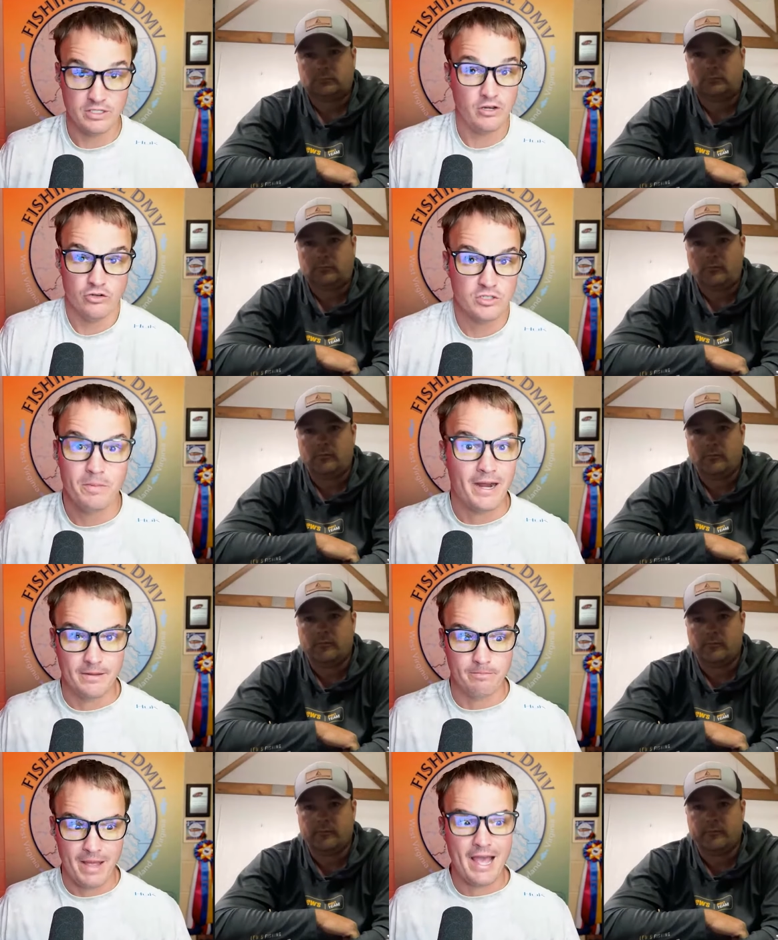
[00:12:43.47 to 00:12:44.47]
Speaker 1: your
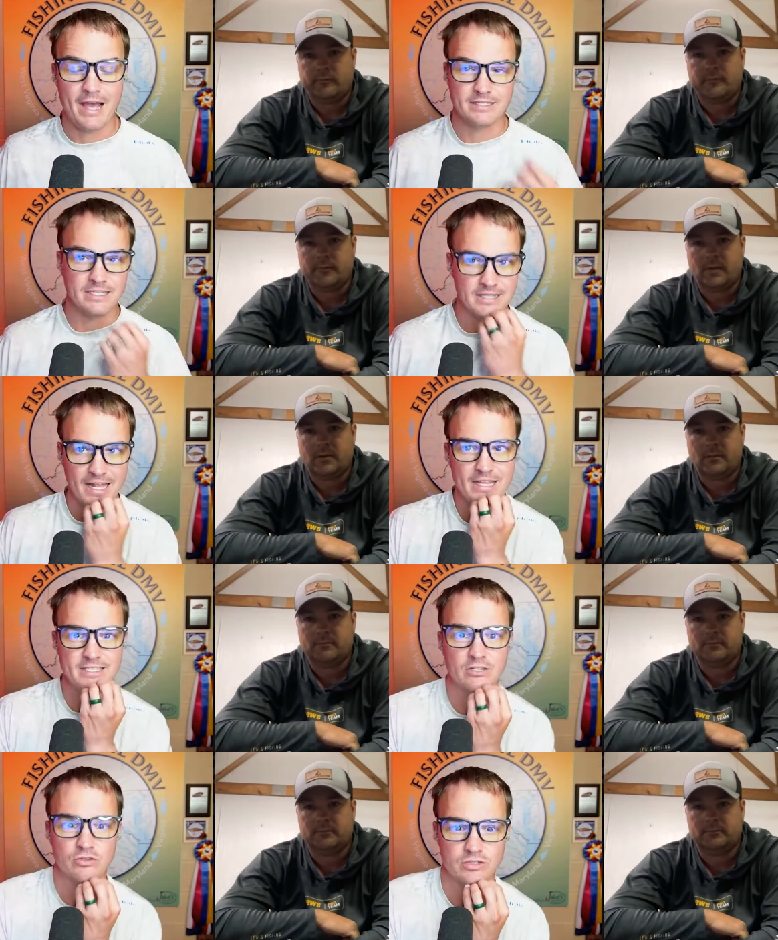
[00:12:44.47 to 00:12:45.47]
spotted bass. That is
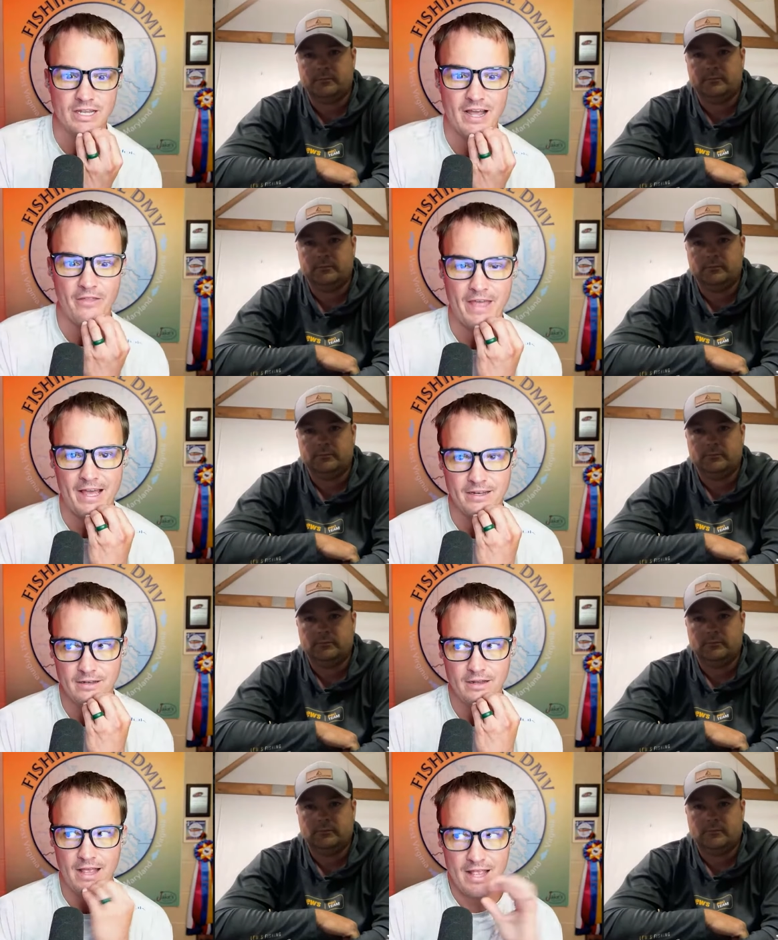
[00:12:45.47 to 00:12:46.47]
interesting how that
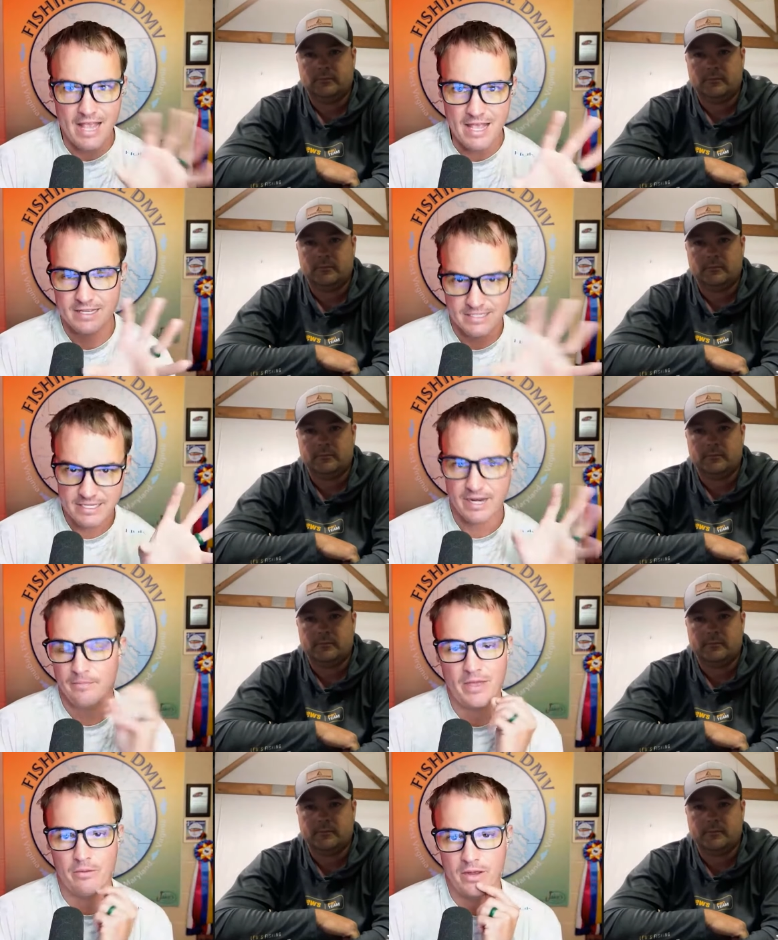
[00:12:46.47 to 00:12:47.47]
is set up
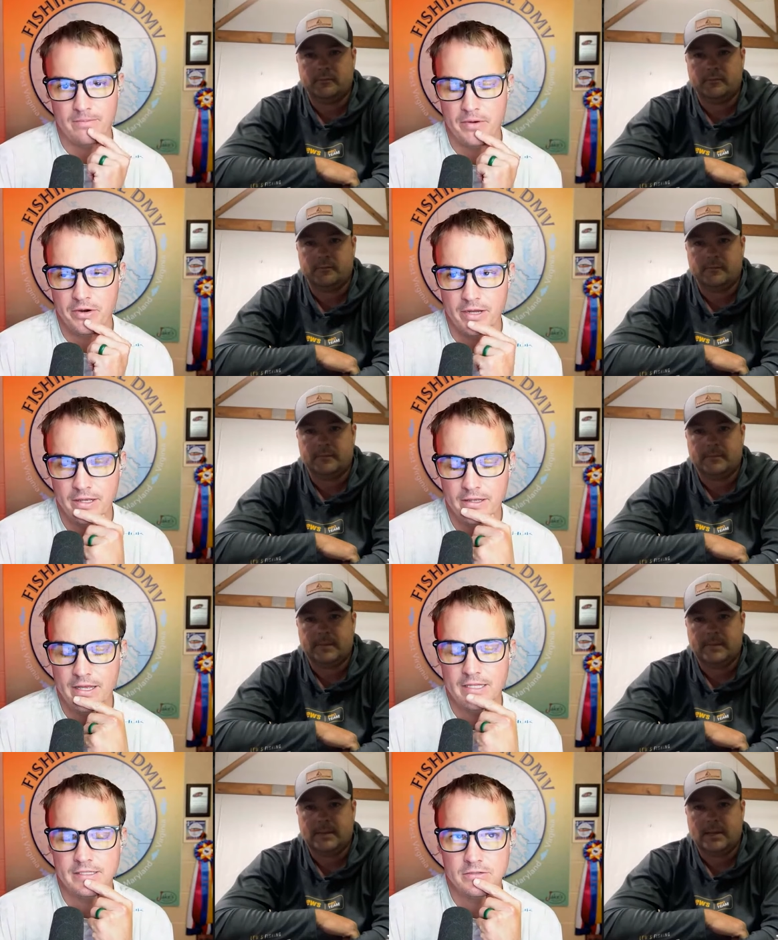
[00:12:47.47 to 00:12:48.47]
that way at Murray.
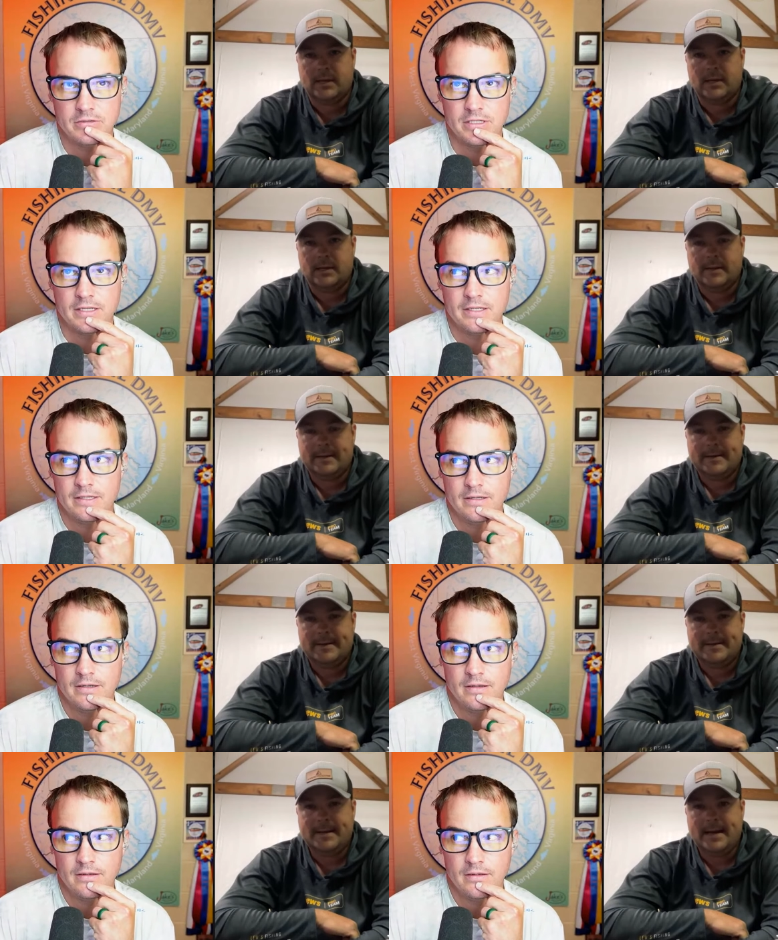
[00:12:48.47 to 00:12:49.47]
That's interesting.
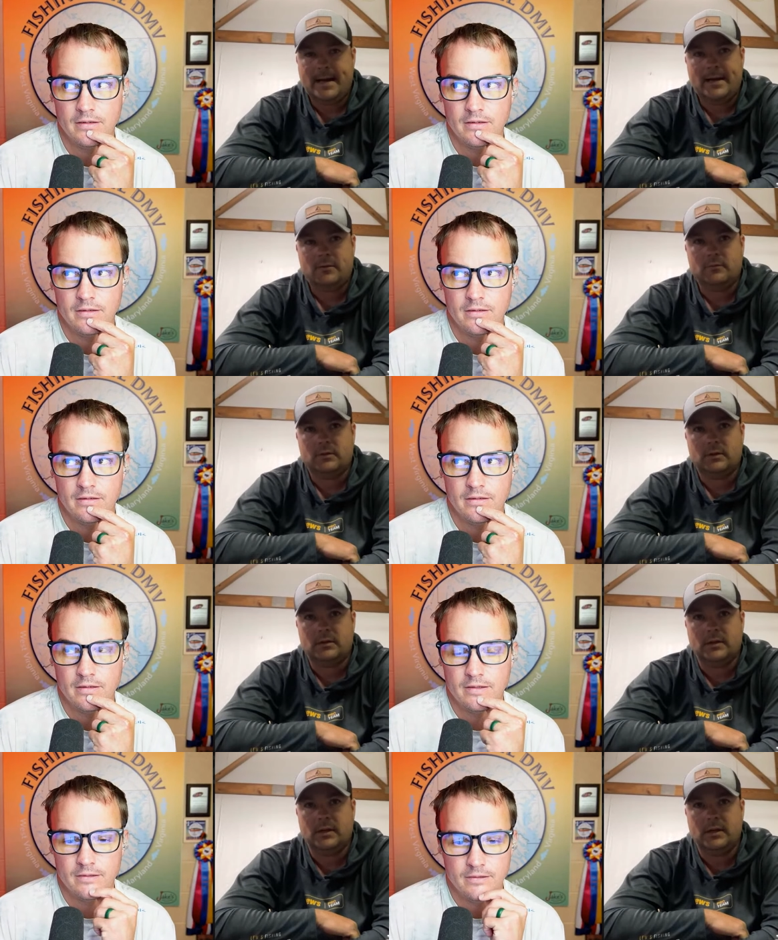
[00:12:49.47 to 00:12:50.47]
Speaker 2: Yeah, I don't,
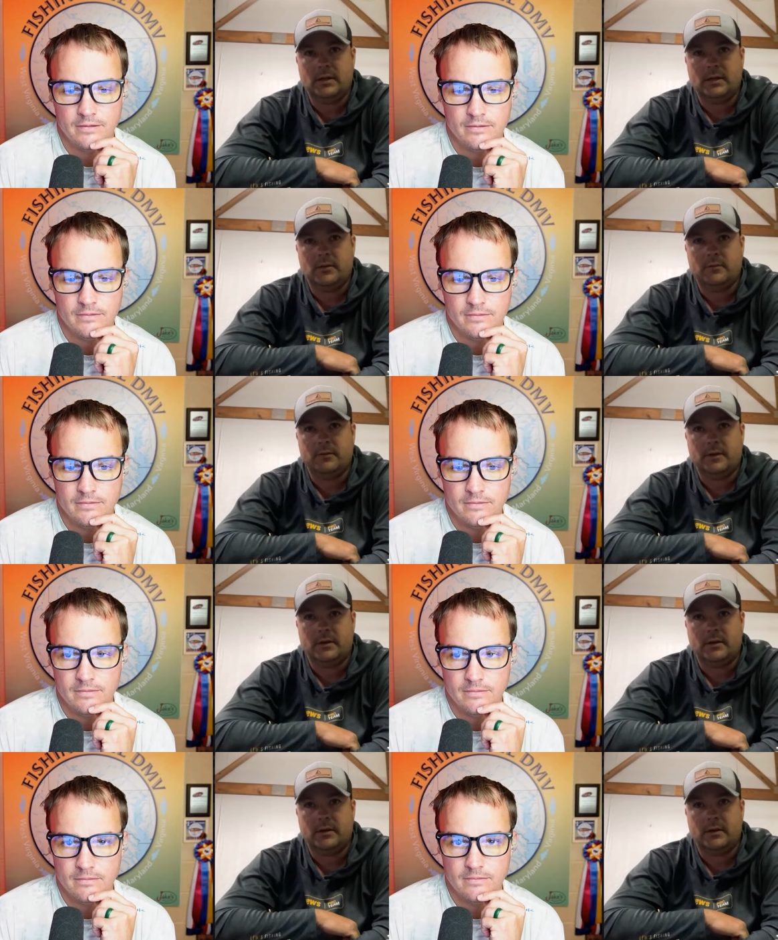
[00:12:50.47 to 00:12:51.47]
you know,
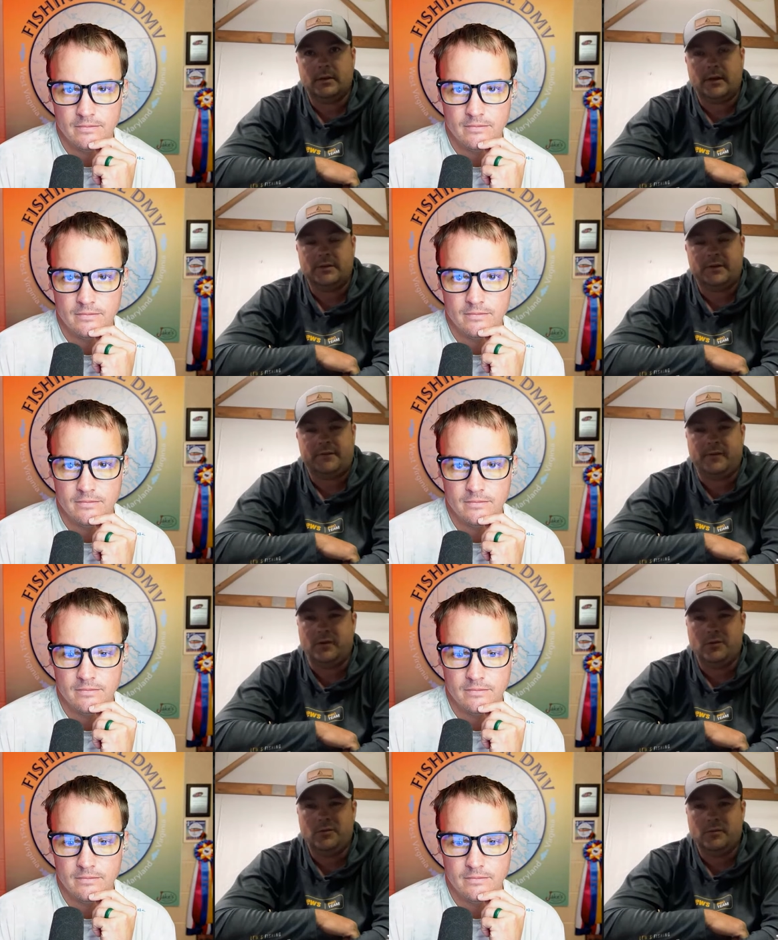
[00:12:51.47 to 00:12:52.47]
there's a
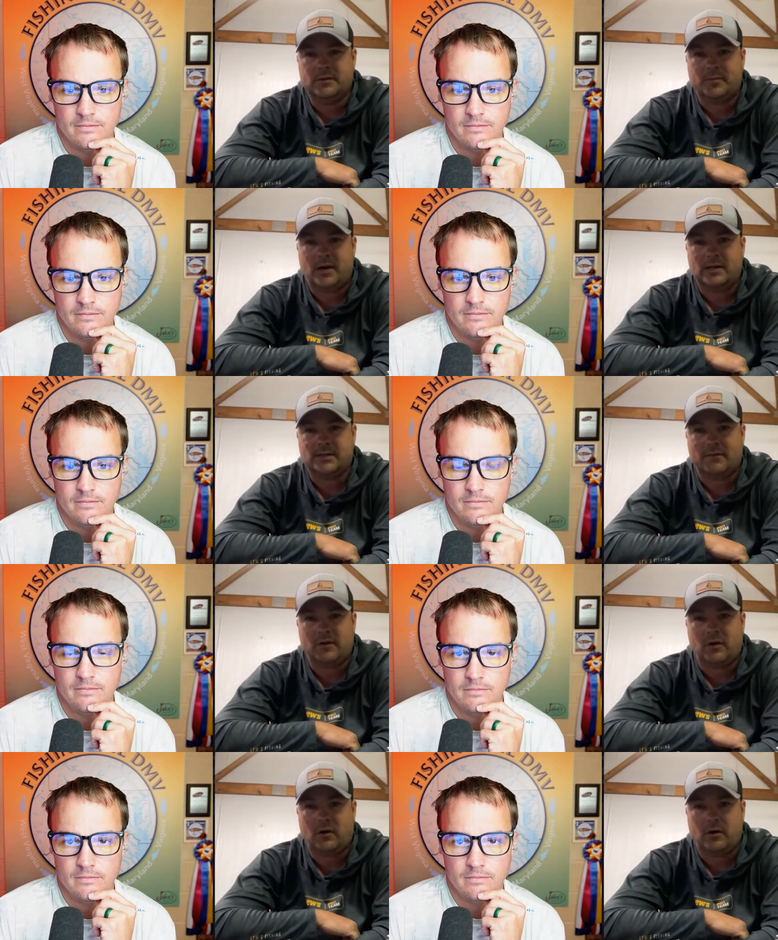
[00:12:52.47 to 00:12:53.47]
few spots. I've
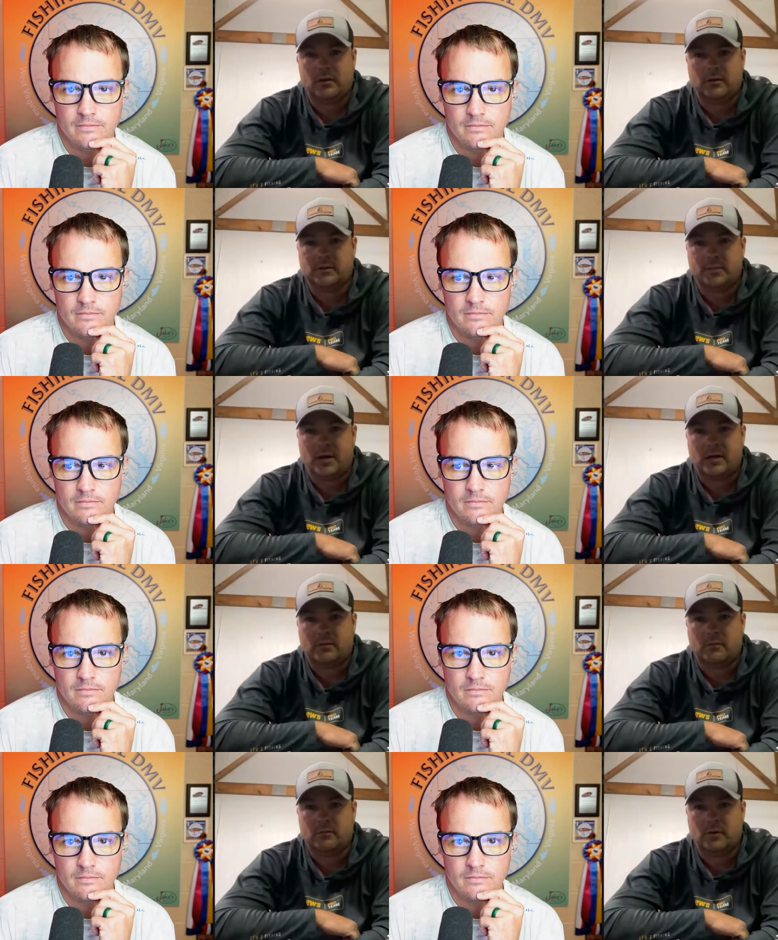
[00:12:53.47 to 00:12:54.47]
caught a spot
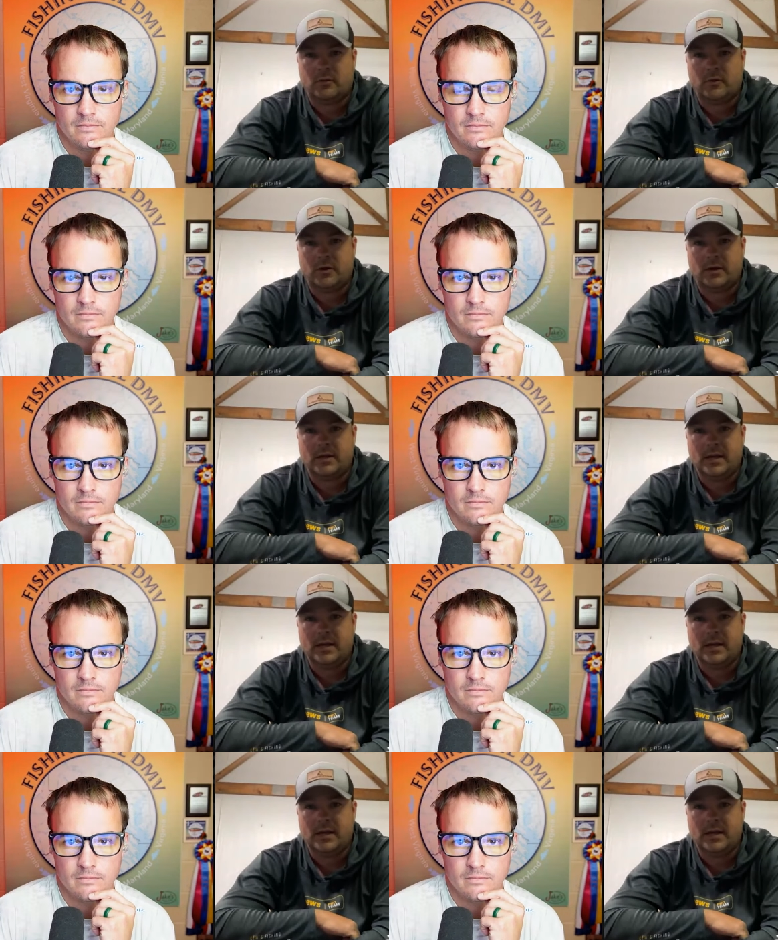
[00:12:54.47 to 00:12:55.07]
on Murray,